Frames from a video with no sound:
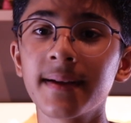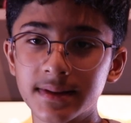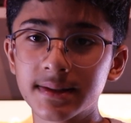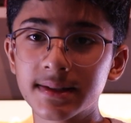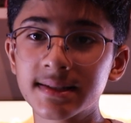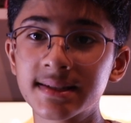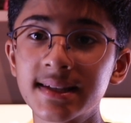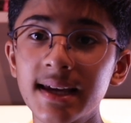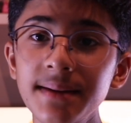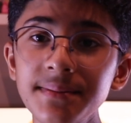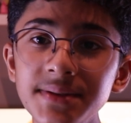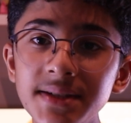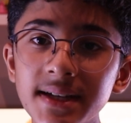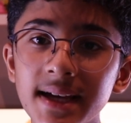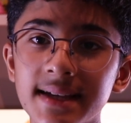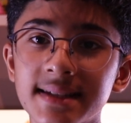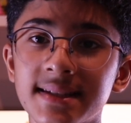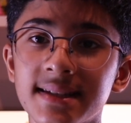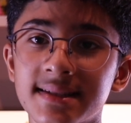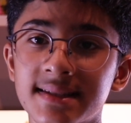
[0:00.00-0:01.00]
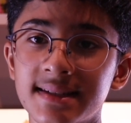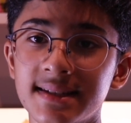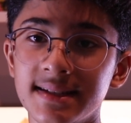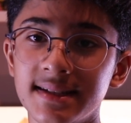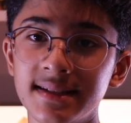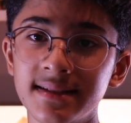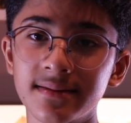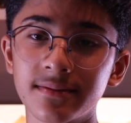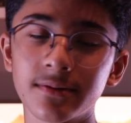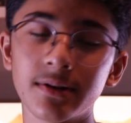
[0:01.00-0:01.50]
The Samsung SSD,